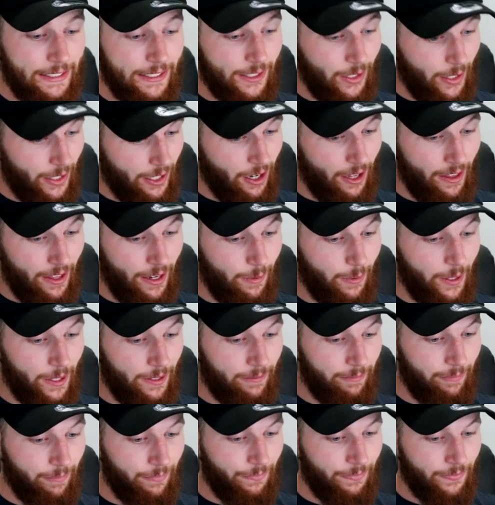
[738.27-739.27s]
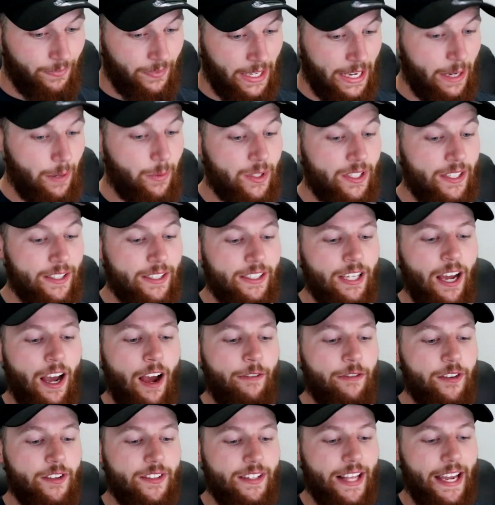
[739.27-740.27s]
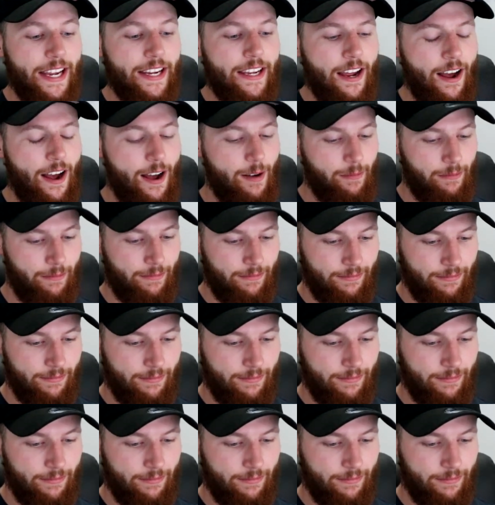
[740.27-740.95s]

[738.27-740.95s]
So I got that one. He was as tough as they come.